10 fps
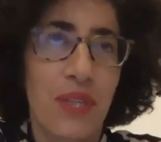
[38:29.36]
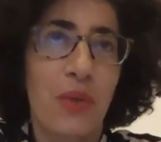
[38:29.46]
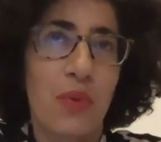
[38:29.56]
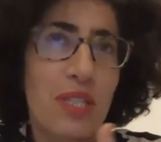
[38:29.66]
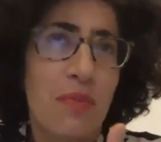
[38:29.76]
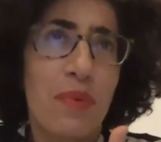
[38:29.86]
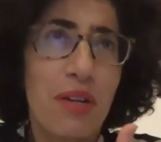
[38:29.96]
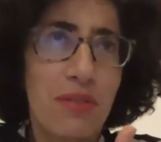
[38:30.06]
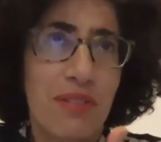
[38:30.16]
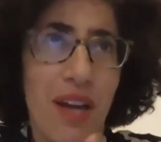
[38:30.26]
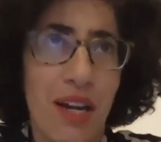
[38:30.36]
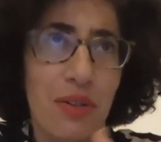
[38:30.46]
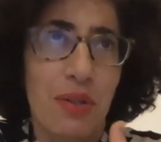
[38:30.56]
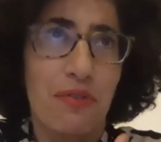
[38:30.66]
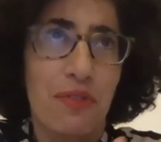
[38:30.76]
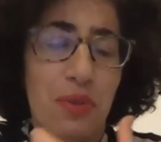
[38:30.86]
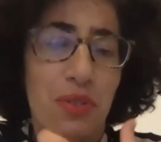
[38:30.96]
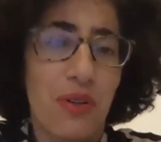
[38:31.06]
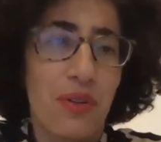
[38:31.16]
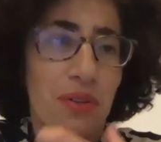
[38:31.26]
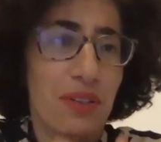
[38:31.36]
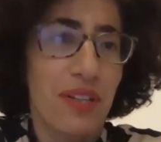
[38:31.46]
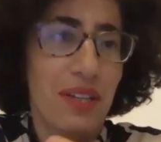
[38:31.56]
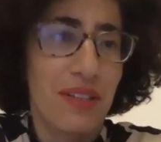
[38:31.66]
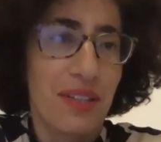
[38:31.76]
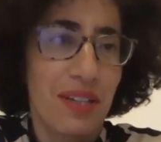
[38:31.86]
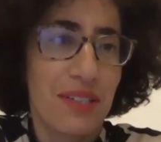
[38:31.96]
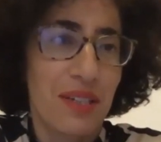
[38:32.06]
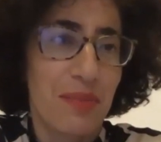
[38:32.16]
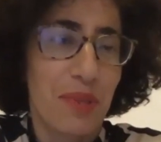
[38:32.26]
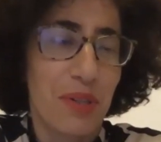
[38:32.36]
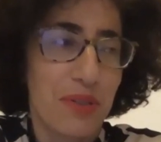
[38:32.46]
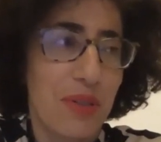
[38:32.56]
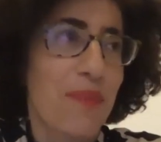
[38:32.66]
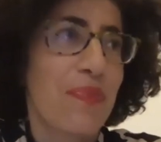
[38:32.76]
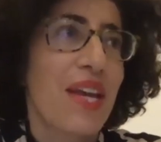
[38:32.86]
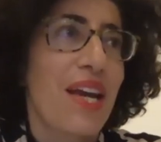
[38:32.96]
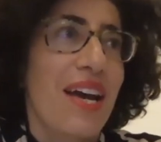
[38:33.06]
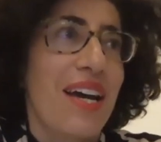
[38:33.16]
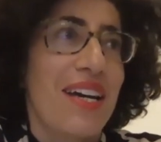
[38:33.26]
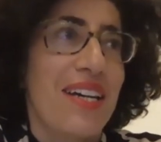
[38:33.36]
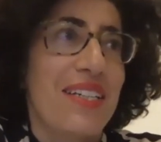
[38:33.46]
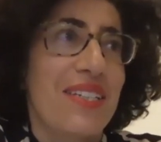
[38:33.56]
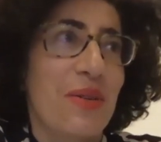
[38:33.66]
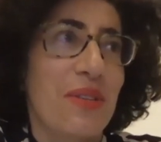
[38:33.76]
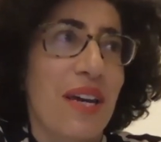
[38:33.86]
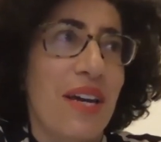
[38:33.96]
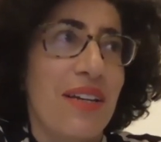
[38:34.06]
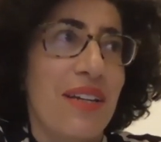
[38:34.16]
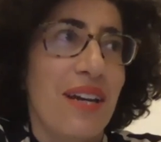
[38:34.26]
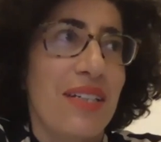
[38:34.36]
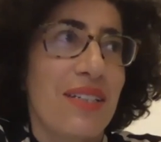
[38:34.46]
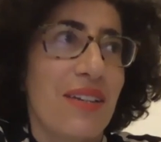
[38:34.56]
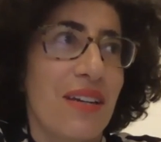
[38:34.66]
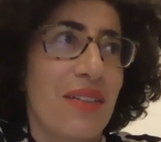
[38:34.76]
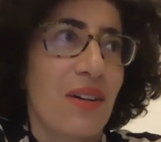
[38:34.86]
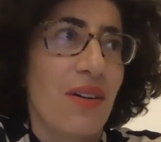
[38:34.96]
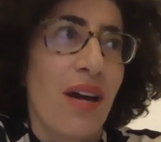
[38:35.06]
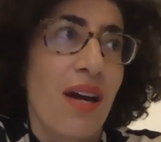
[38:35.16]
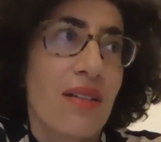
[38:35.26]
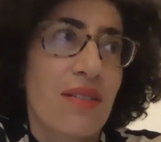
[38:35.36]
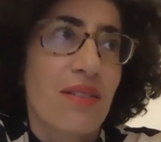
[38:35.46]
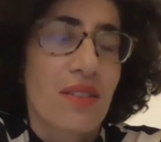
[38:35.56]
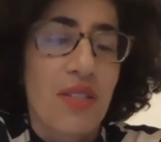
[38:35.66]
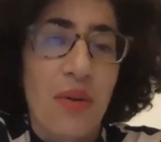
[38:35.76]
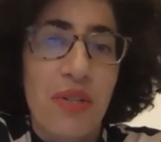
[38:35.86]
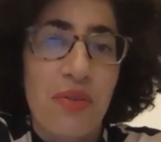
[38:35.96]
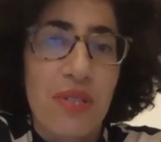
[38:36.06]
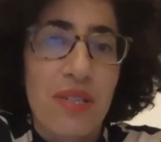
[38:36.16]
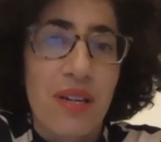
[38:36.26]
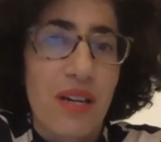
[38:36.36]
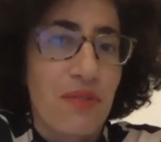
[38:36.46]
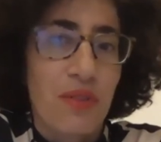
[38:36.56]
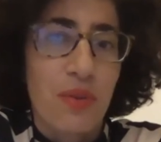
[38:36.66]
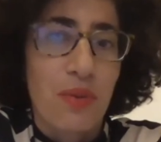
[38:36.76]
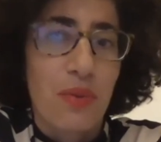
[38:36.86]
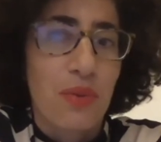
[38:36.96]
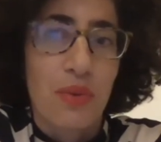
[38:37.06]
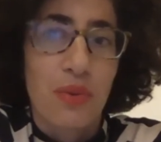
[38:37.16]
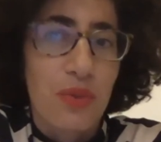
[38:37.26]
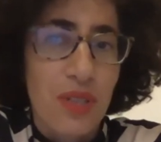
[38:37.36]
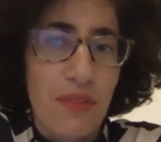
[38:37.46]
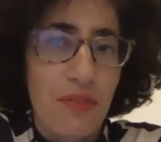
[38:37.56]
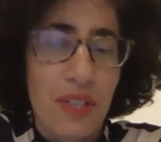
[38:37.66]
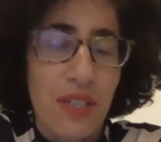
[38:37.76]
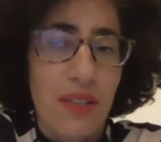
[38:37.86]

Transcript: It was a beard tiger, if you saw, it has a beard. Uh, so then I said, okay, it's not so interesting. I have to, to do something.